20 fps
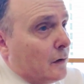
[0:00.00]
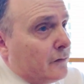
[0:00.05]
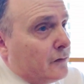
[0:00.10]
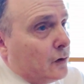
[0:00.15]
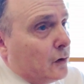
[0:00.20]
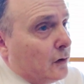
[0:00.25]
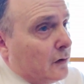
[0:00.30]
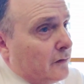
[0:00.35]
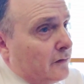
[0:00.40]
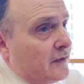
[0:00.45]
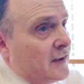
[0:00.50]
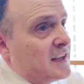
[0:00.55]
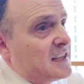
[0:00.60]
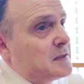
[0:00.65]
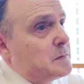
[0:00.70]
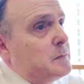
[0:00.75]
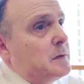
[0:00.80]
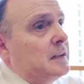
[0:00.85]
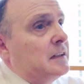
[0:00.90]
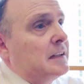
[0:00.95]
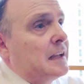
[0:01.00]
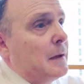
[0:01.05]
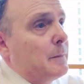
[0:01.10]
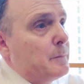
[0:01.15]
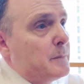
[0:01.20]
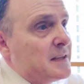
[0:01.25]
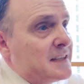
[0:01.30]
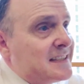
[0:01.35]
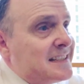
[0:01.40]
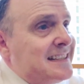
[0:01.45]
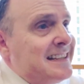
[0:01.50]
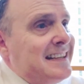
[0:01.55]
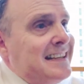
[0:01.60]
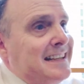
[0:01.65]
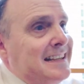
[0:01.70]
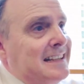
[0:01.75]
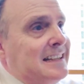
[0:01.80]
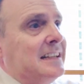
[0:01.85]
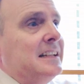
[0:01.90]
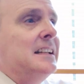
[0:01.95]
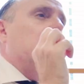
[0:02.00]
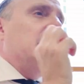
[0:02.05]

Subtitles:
of your investment can be seen